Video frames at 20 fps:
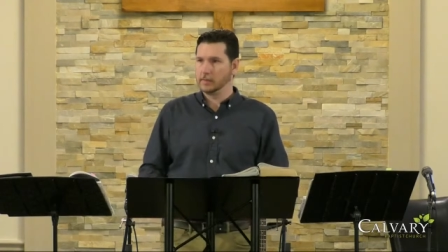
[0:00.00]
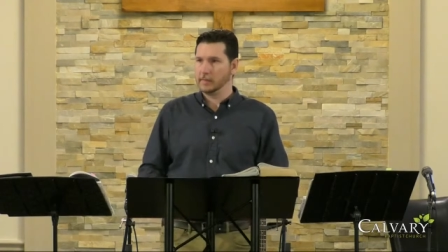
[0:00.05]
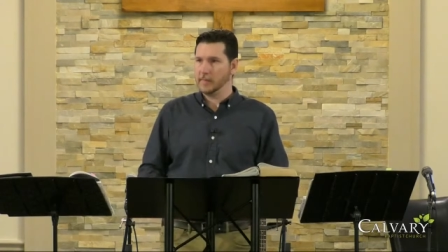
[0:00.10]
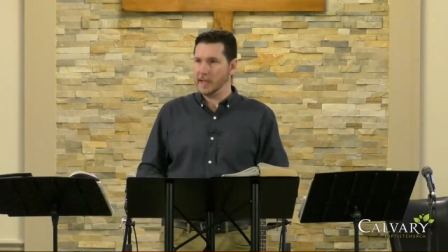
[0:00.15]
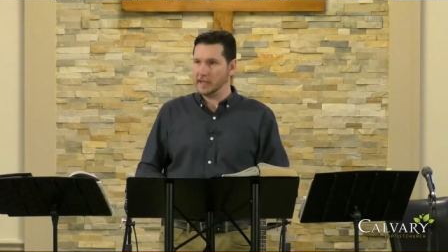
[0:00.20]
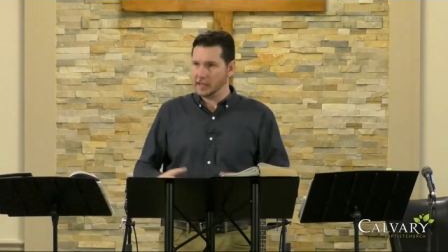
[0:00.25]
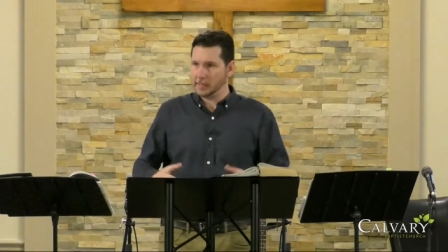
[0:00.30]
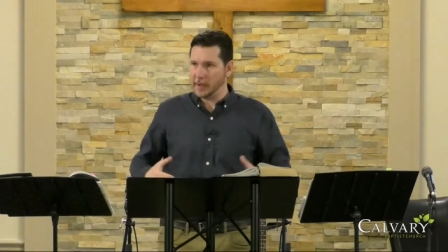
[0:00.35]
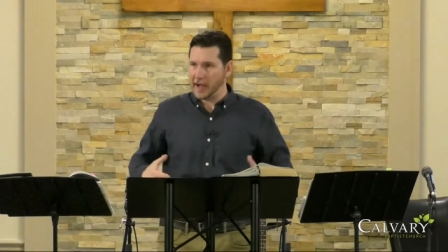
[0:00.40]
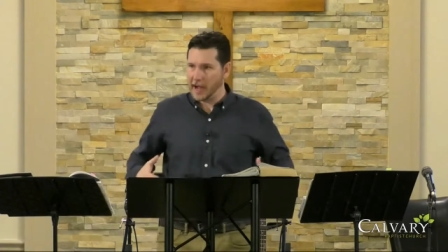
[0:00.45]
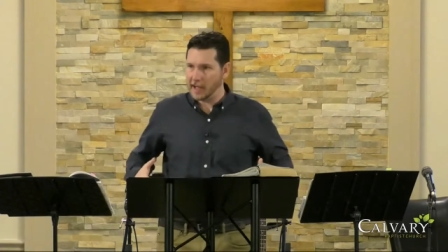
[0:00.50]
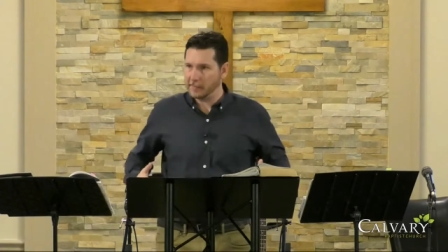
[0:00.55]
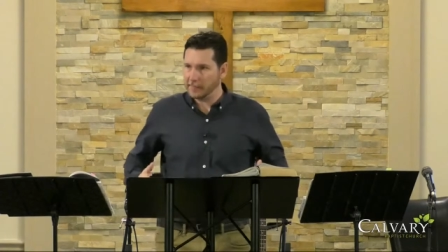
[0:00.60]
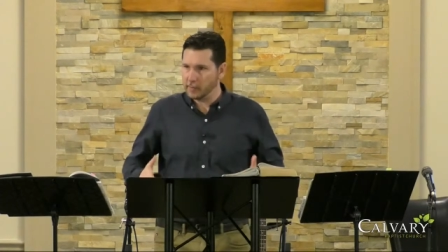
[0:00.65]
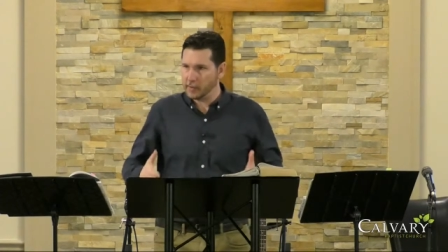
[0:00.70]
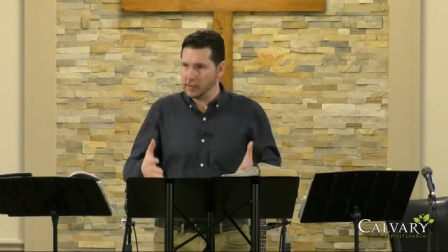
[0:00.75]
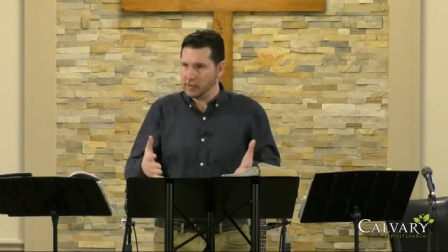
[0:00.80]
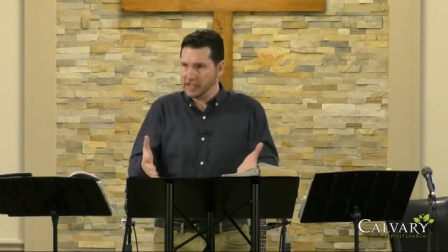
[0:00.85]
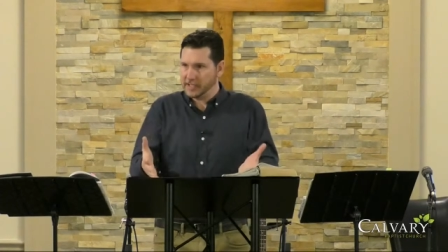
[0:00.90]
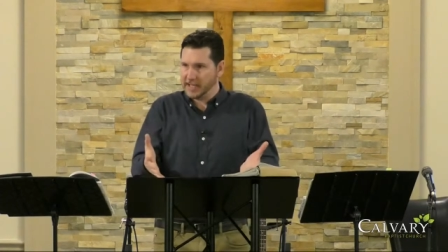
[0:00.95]
Make the path
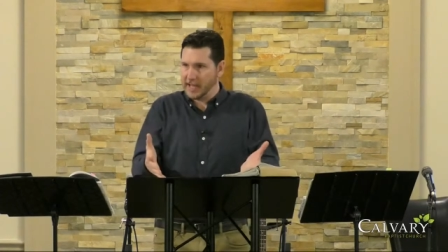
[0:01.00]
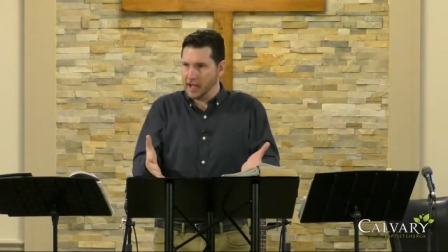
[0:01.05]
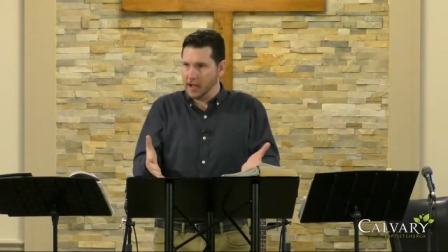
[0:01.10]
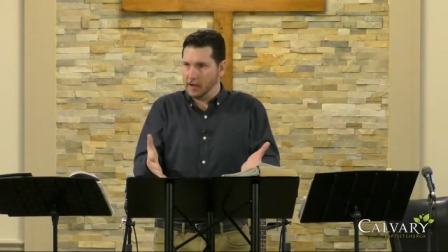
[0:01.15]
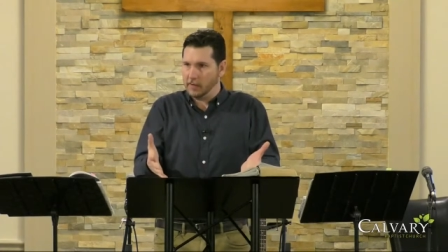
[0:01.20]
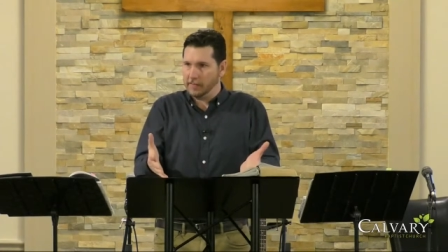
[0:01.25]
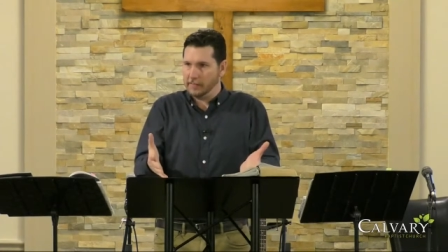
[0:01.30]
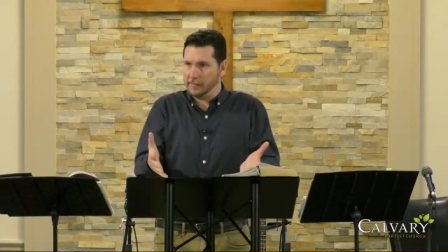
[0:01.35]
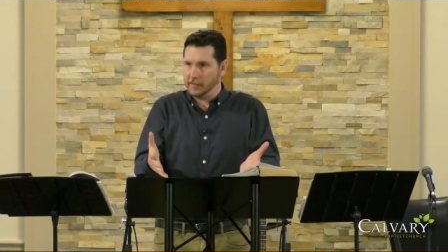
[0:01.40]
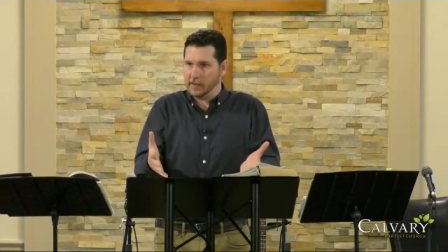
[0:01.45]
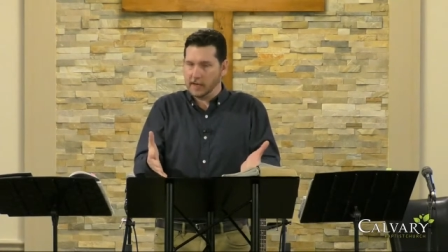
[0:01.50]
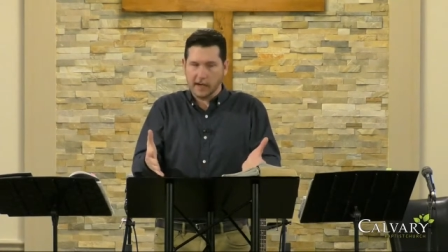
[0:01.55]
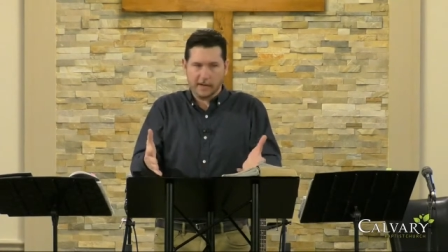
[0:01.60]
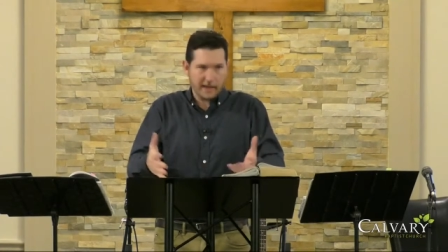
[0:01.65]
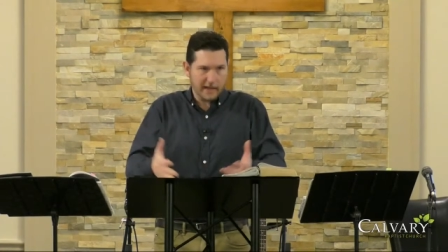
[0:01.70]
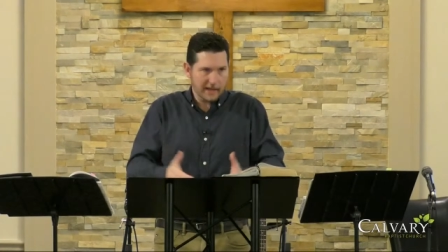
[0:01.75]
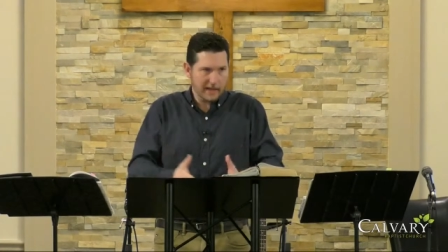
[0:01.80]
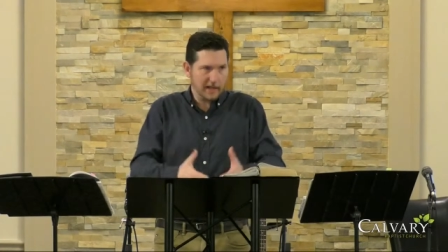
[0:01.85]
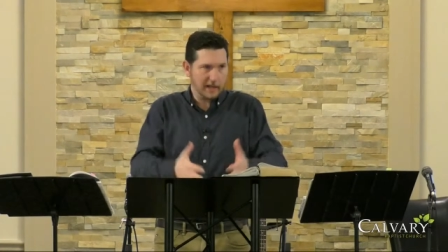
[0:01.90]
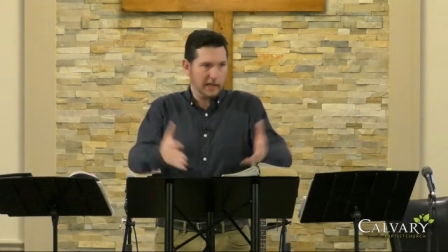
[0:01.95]
for yourself and
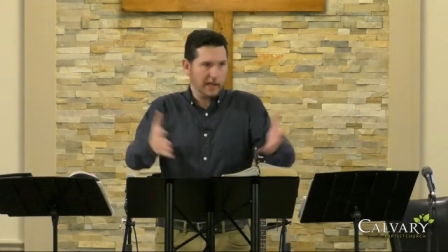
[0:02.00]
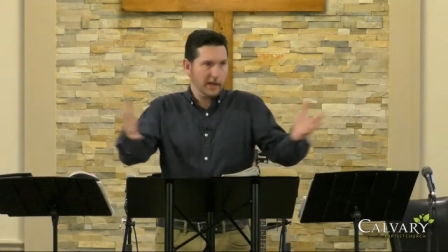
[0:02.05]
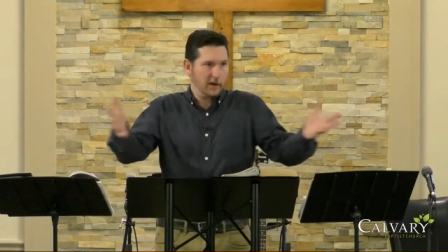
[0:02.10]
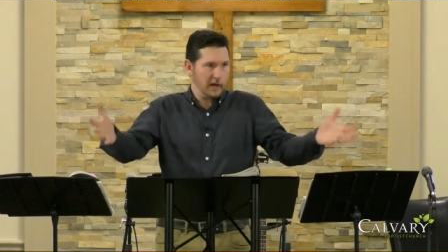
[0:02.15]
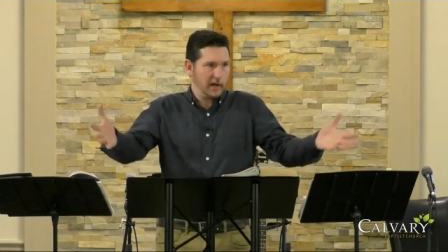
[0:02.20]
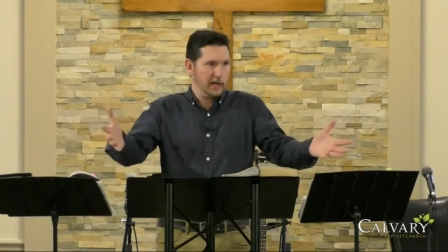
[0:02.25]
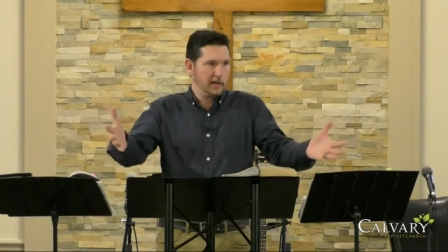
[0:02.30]
then clear